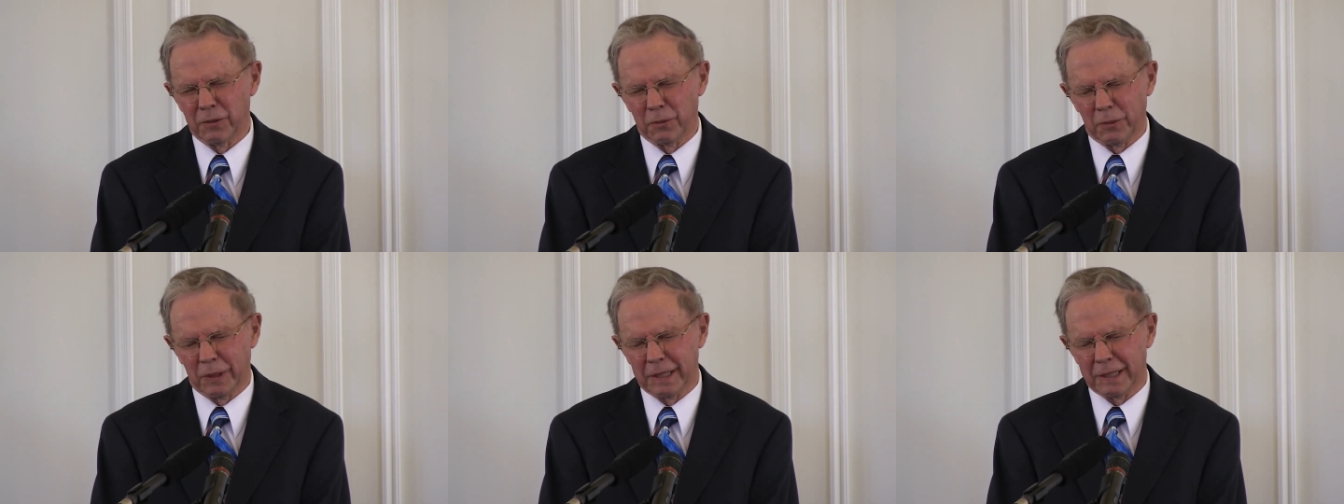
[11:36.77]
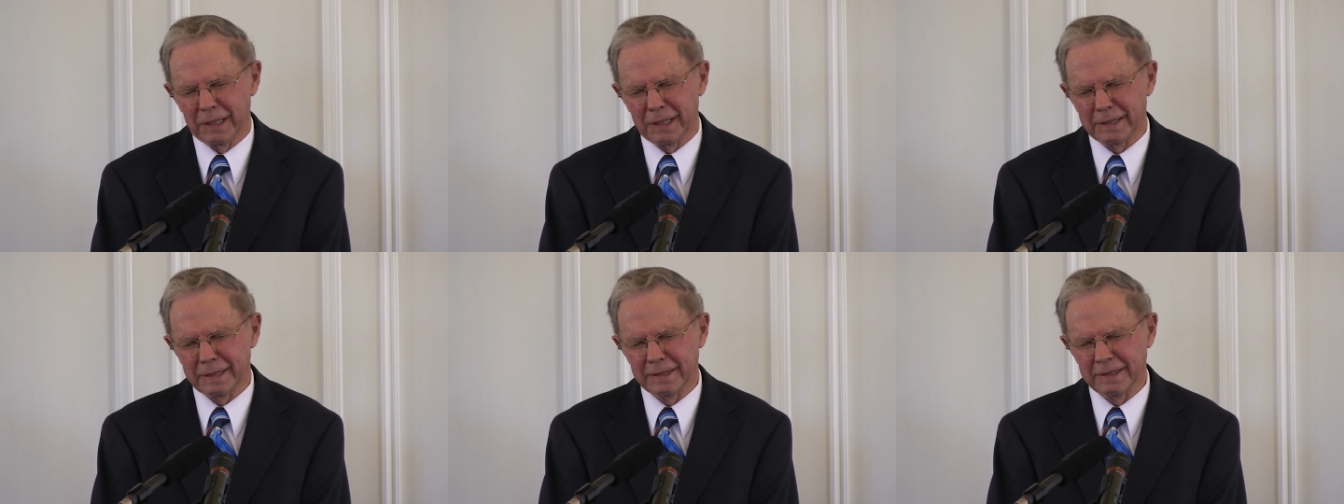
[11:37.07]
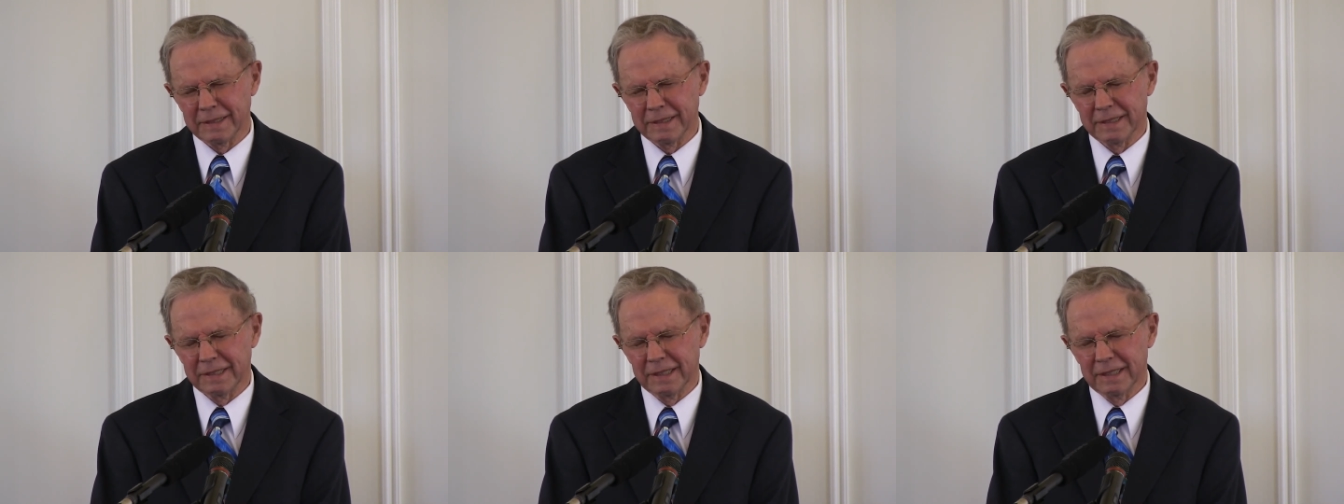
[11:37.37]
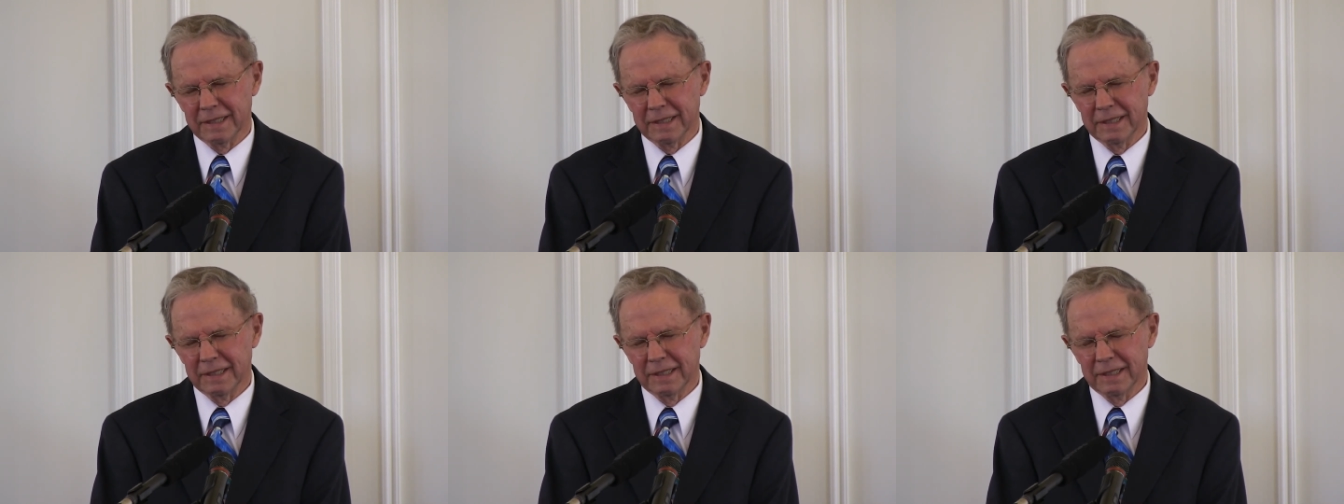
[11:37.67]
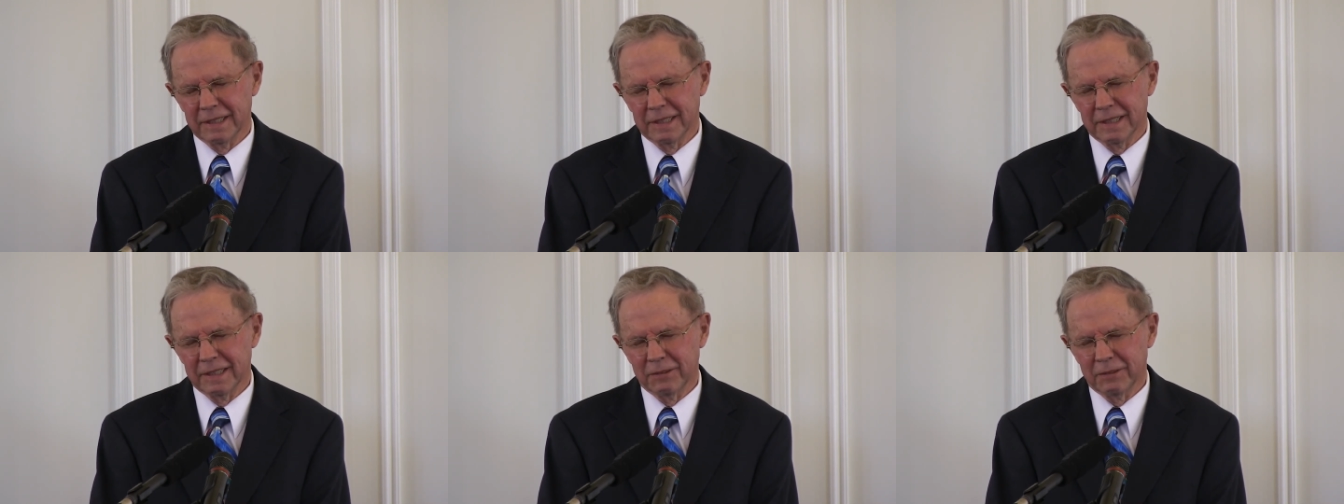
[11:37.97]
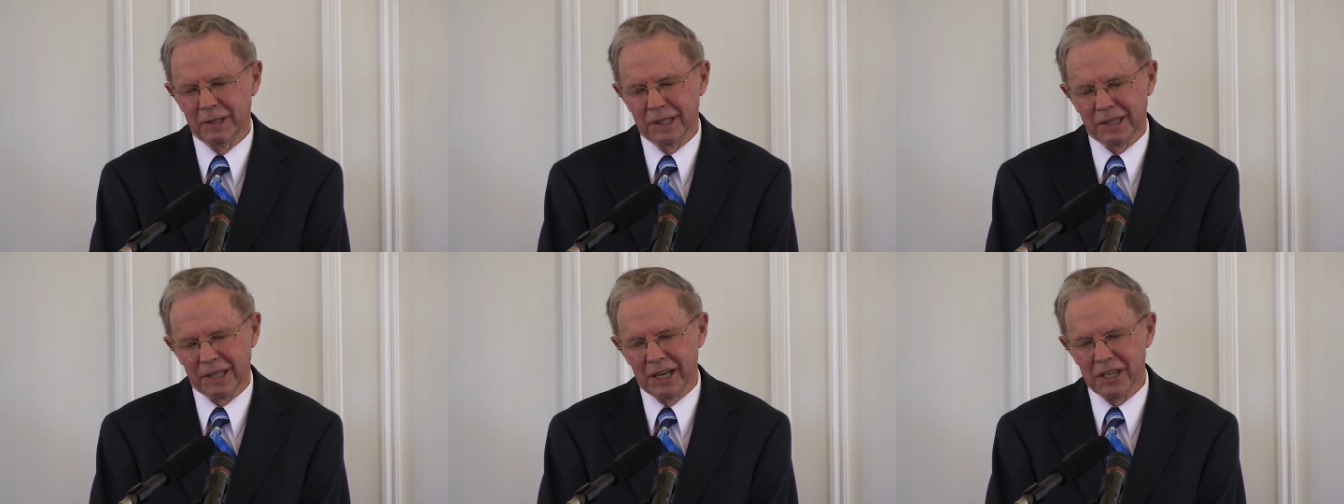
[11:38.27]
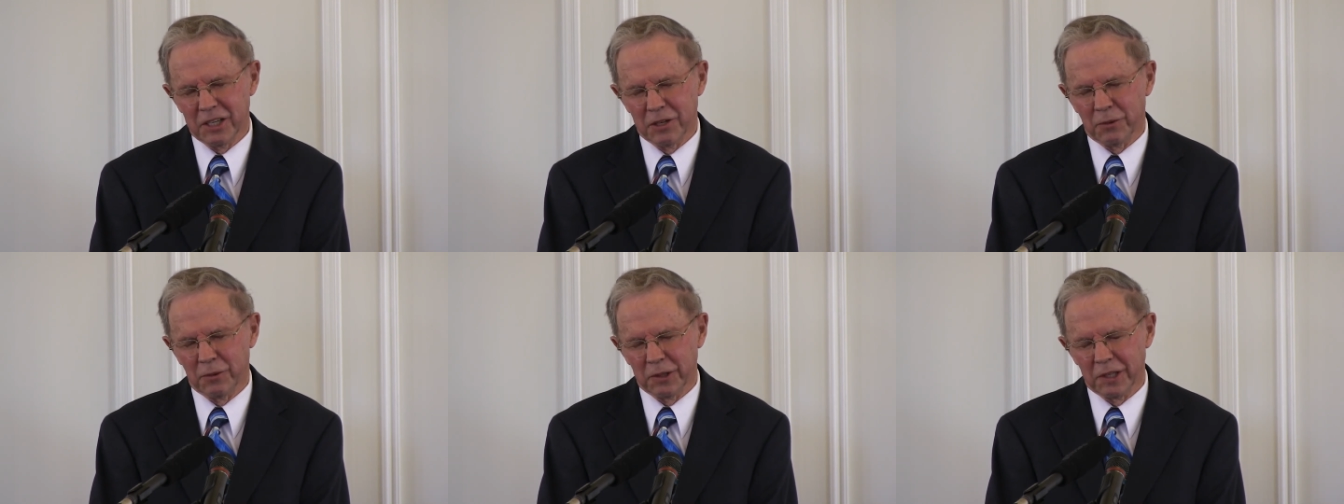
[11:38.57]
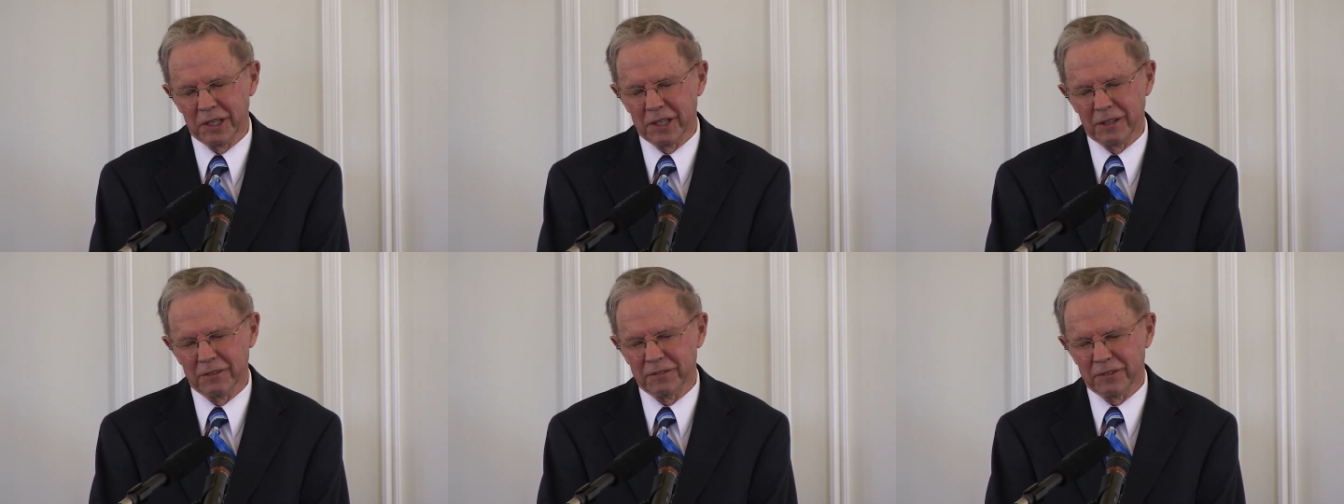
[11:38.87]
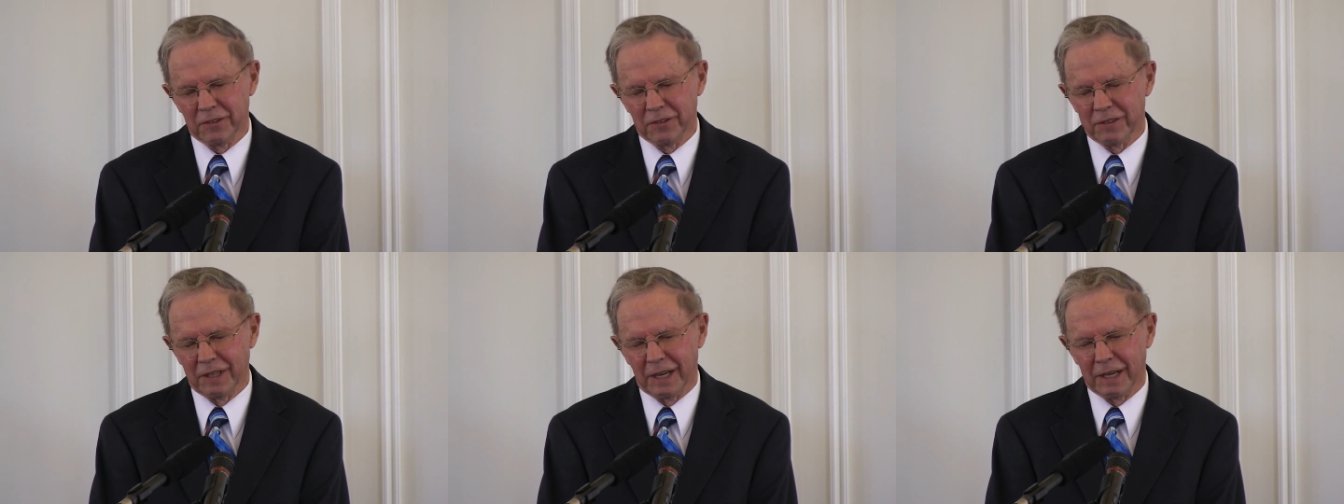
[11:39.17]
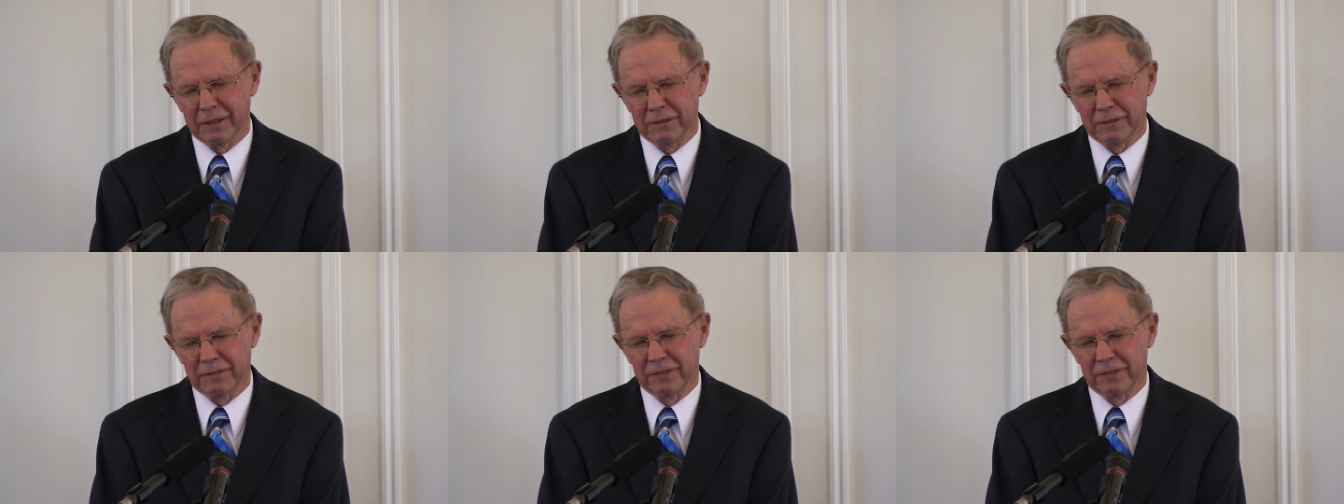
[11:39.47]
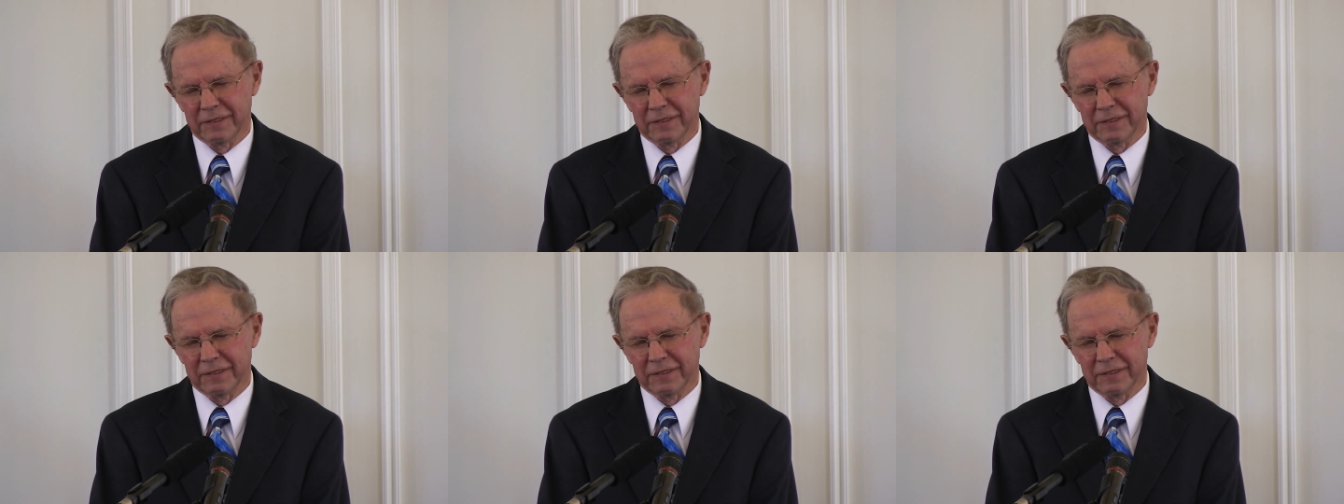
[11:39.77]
the way. We thank you for the gift of life.